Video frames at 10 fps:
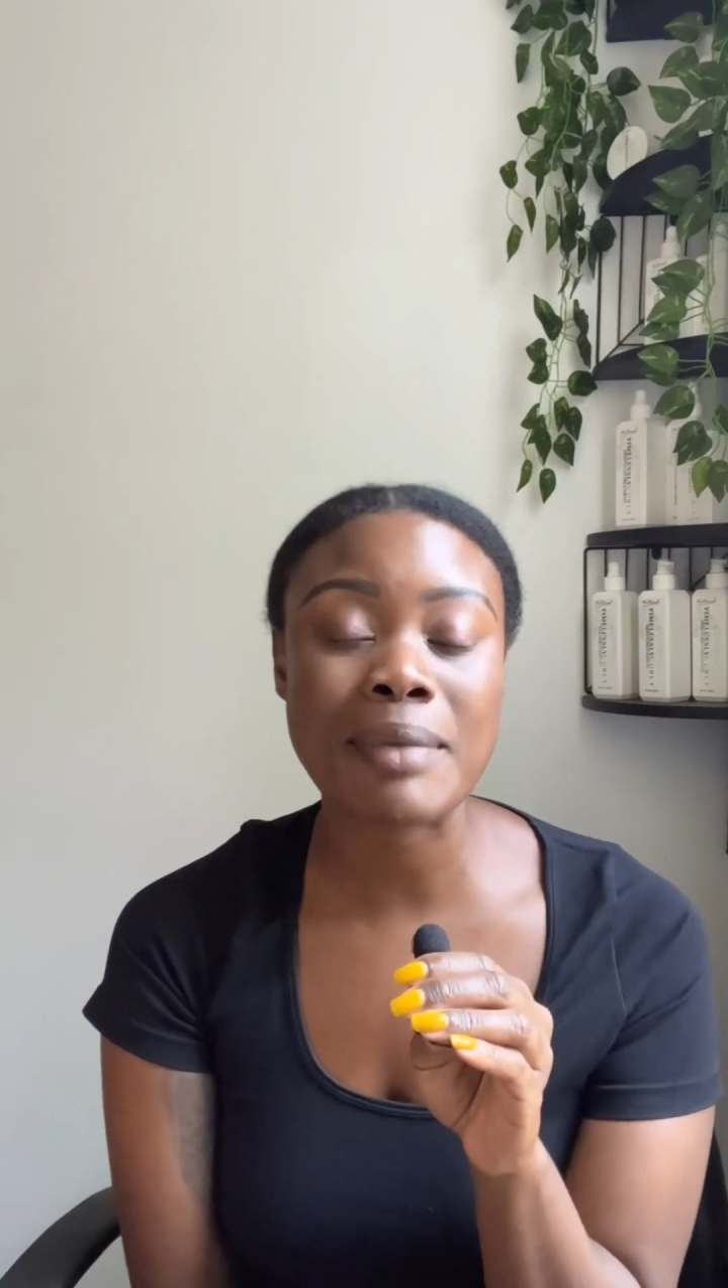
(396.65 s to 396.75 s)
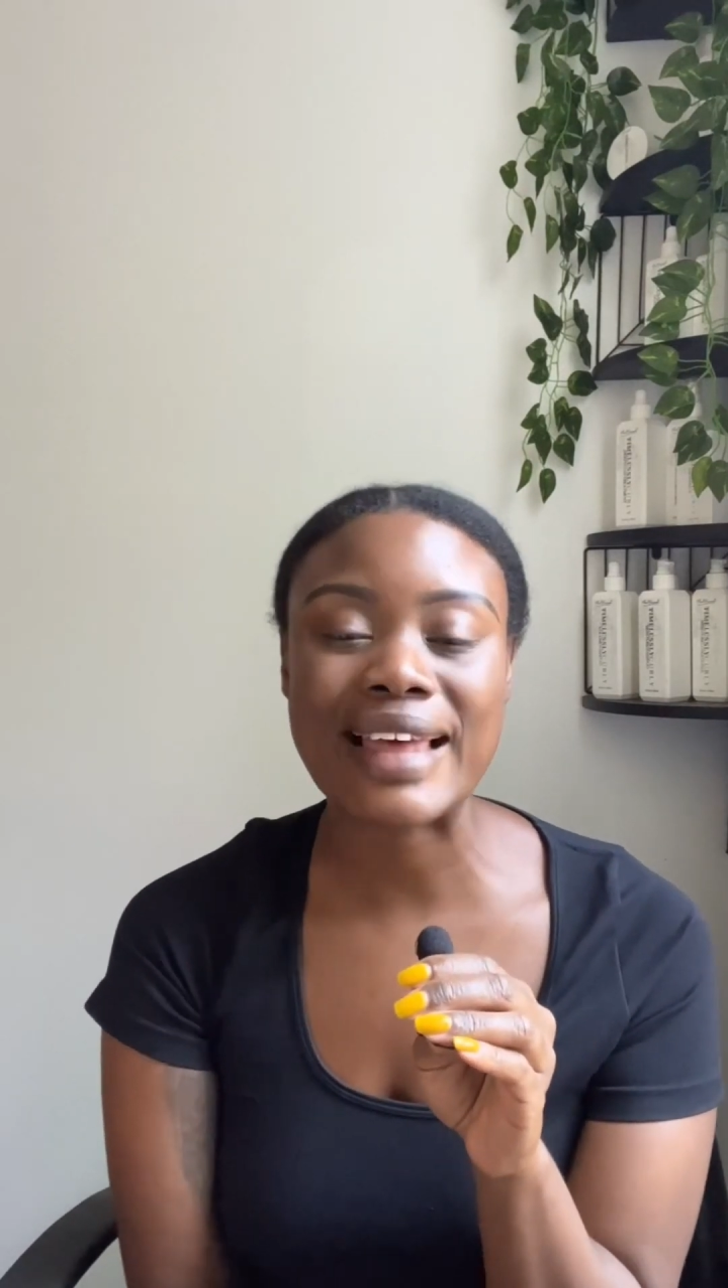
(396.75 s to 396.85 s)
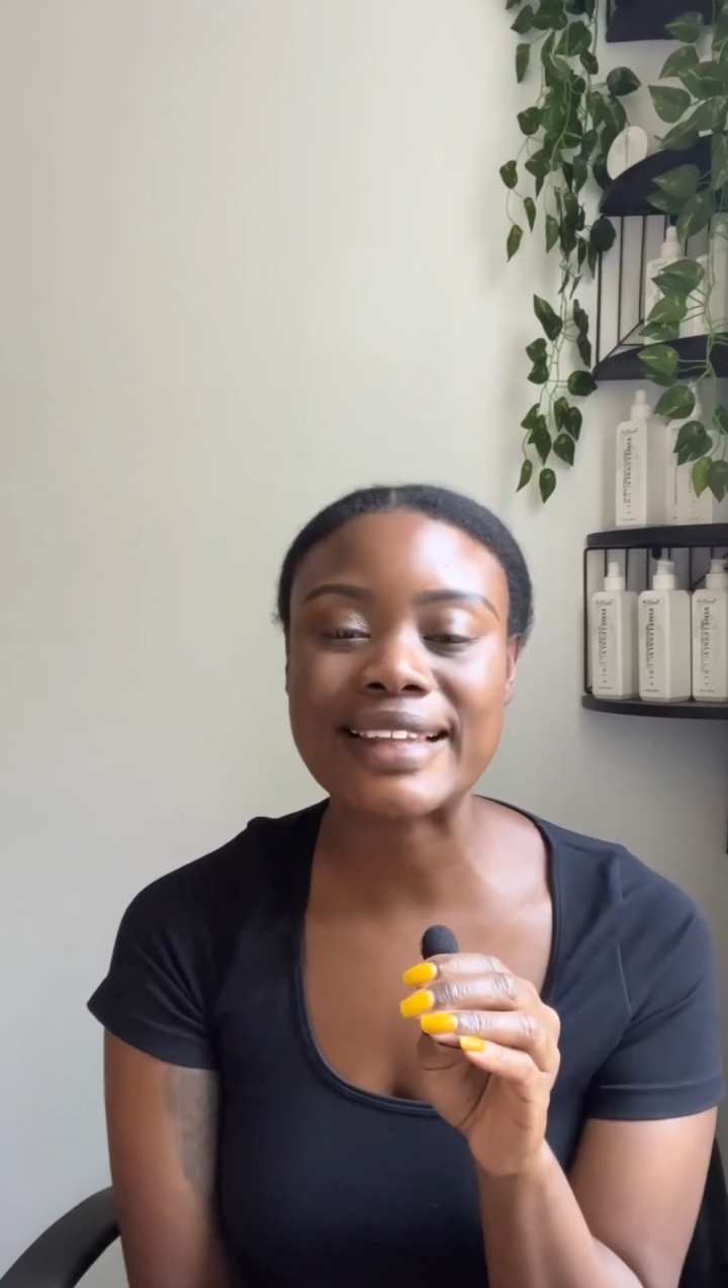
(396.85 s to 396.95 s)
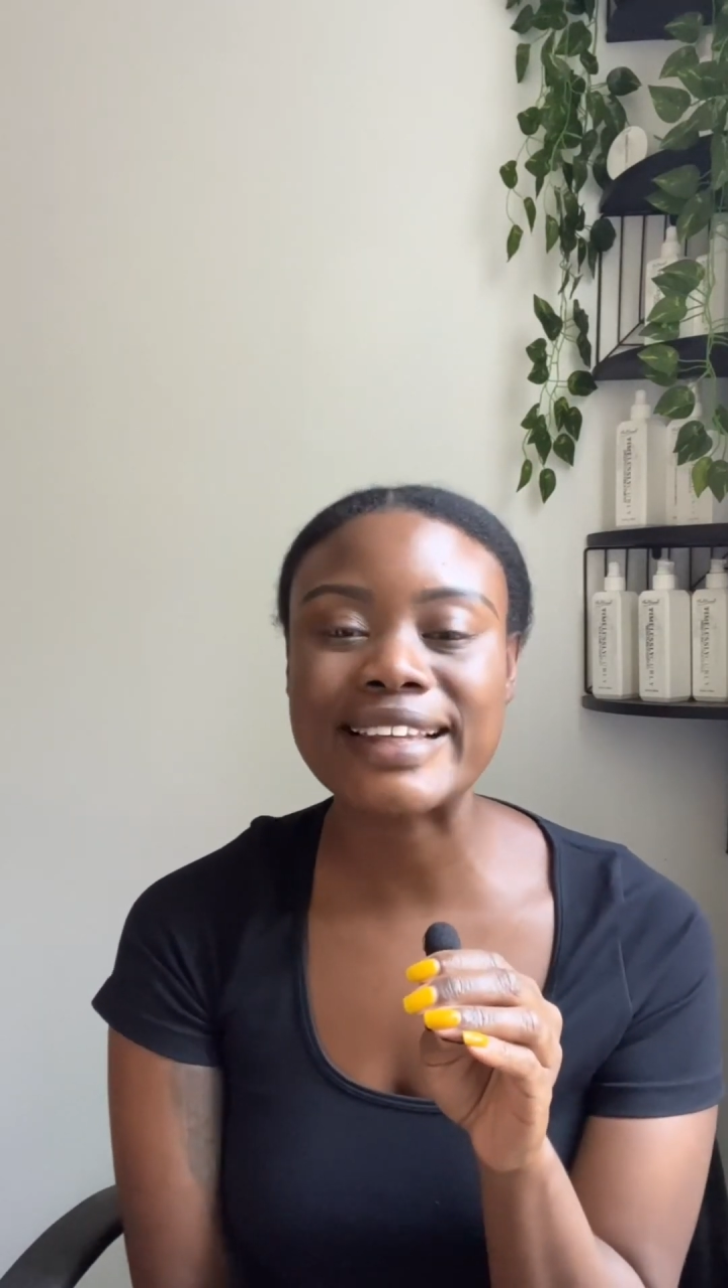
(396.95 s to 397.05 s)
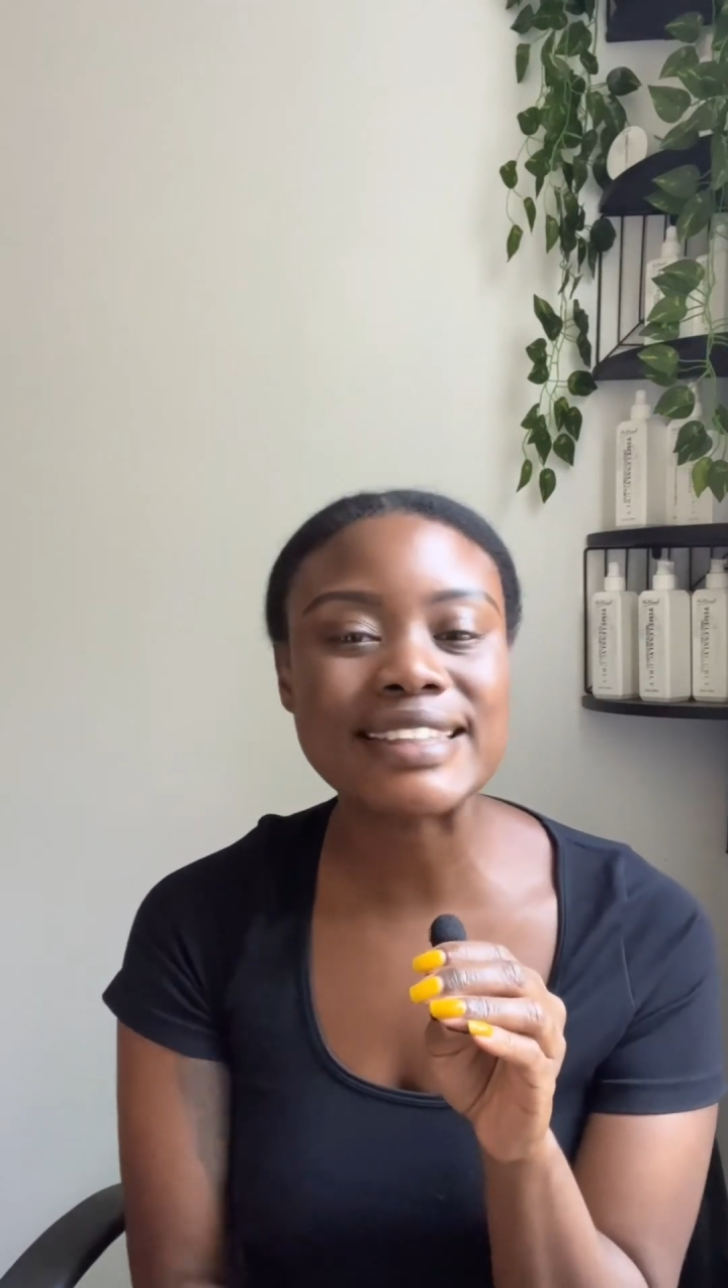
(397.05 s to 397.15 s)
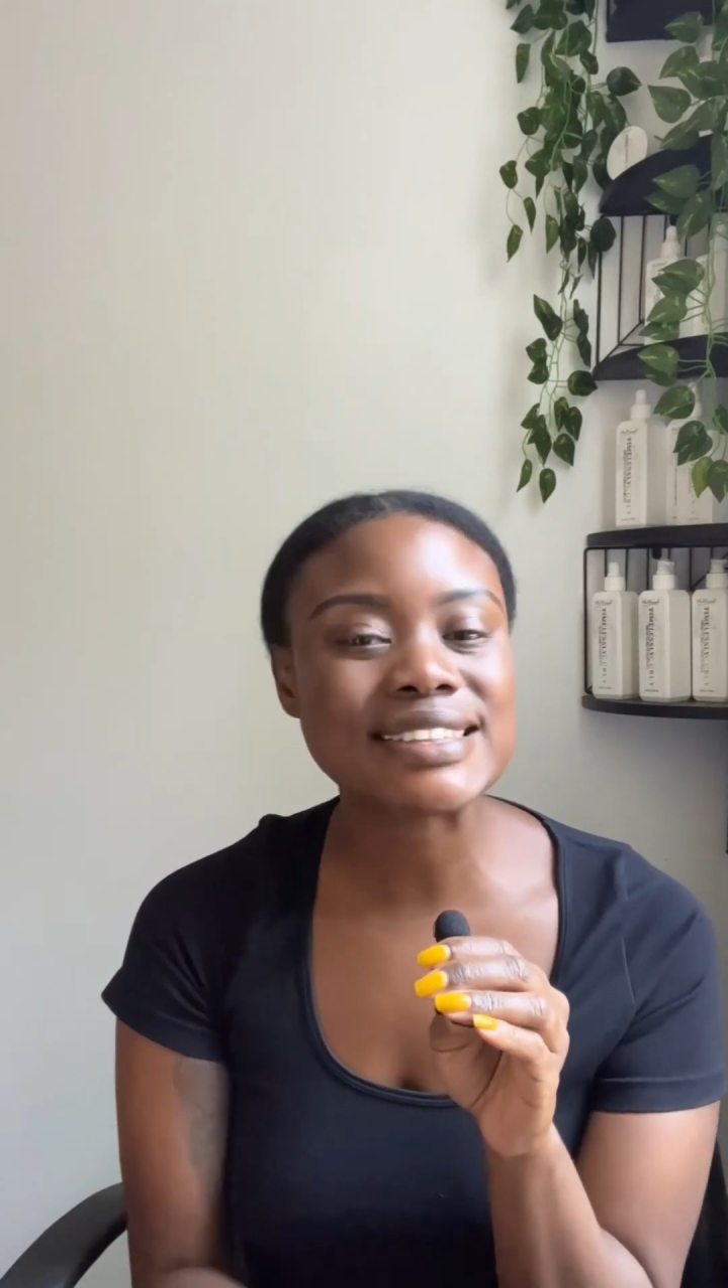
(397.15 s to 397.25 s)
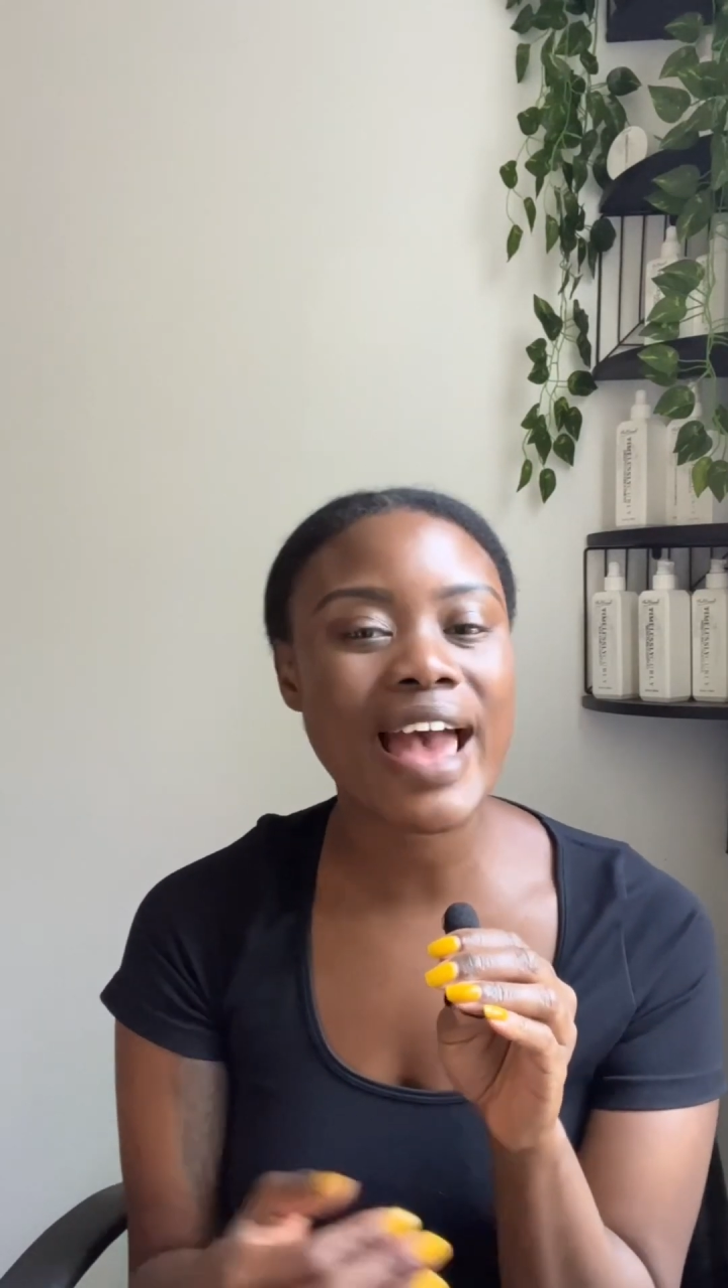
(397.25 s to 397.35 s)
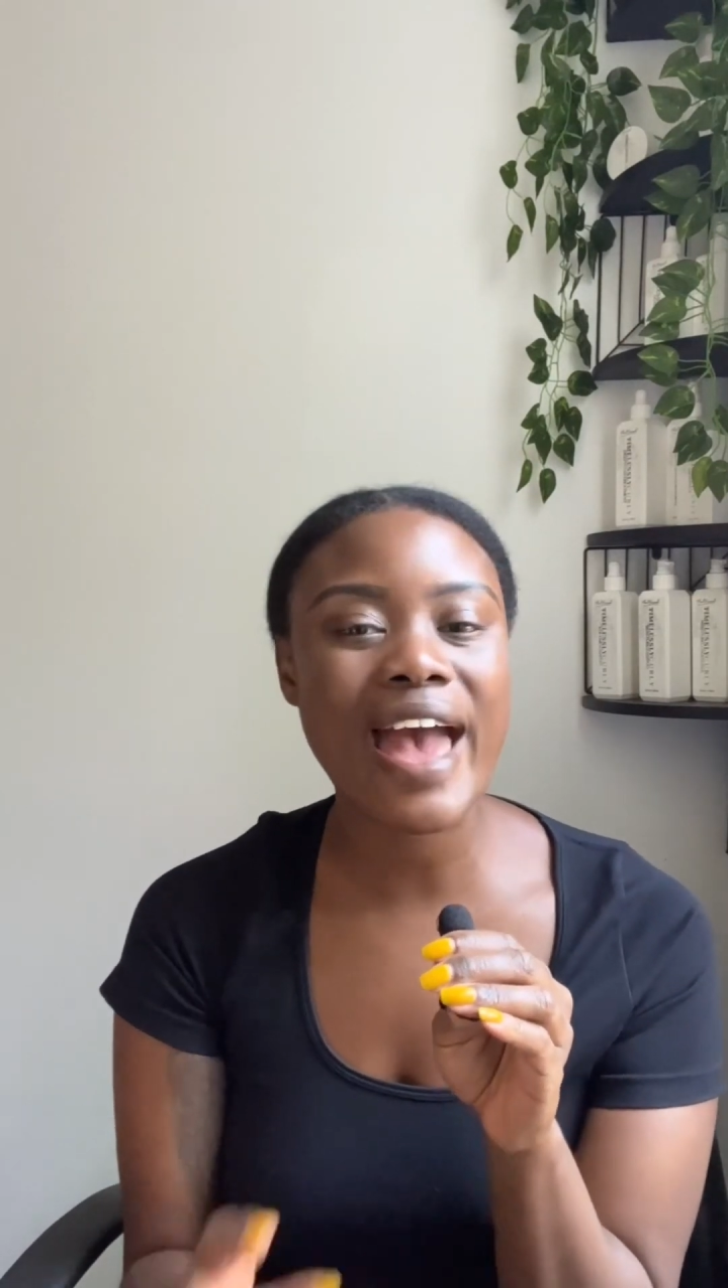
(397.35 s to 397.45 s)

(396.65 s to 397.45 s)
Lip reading: at least